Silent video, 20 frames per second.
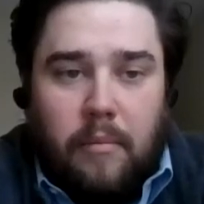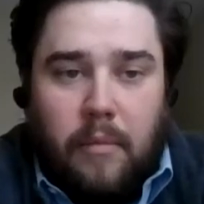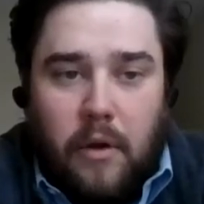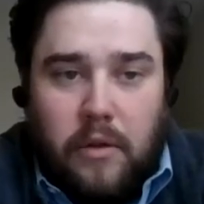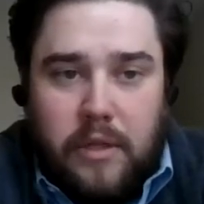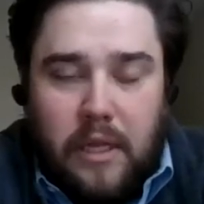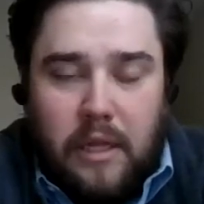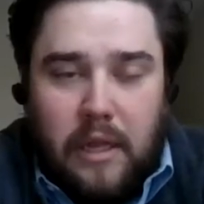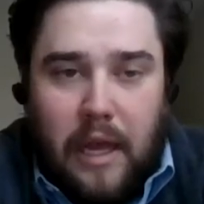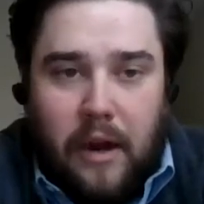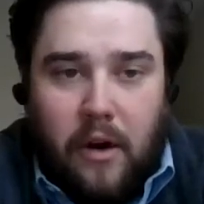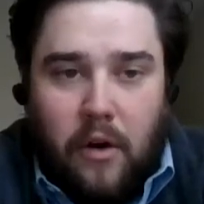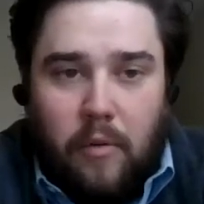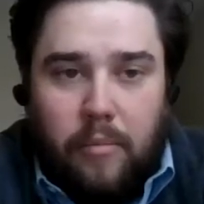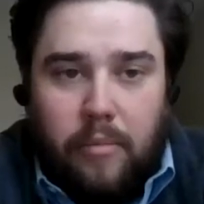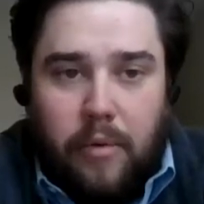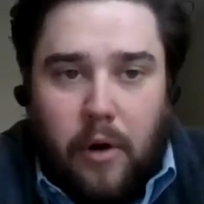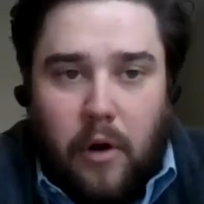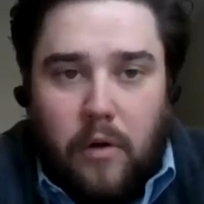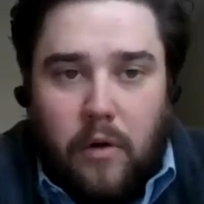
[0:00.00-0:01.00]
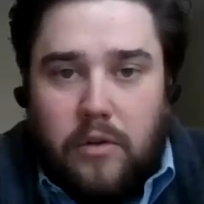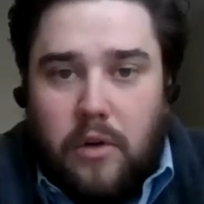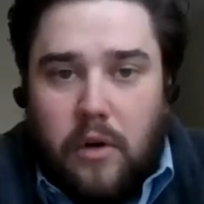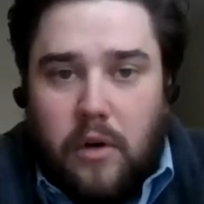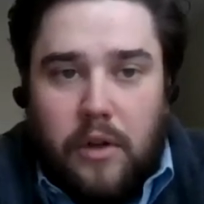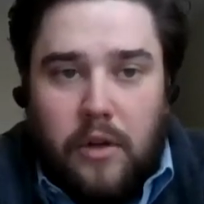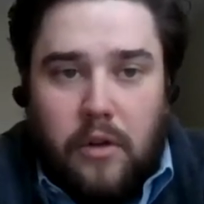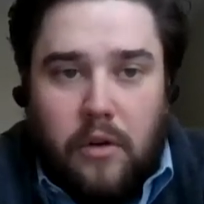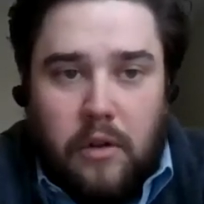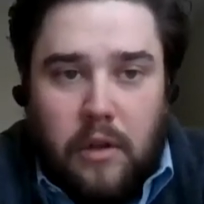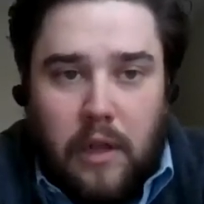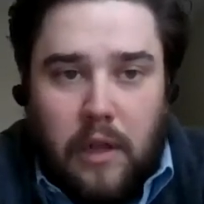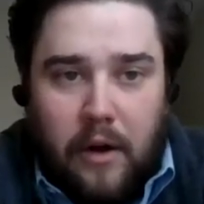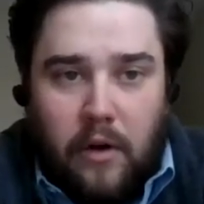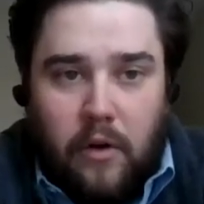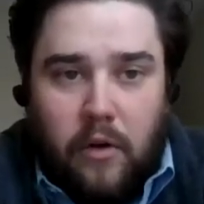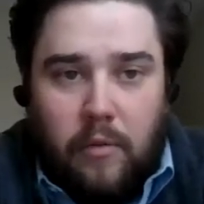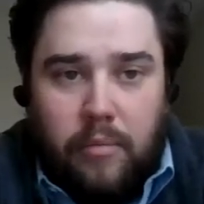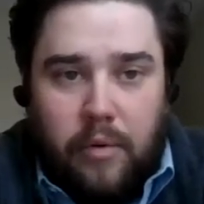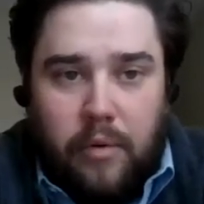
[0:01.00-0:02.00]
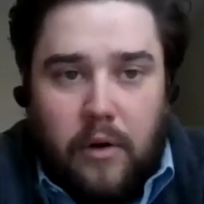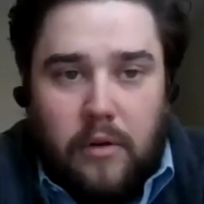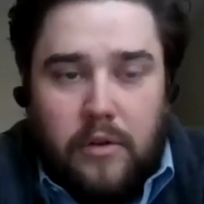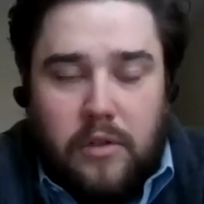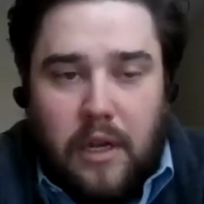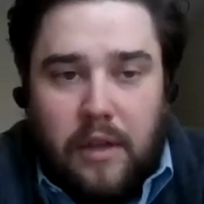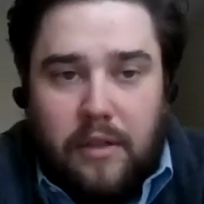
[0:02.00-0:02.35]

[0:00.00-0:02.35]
a multilateral approach or a unilateral approach?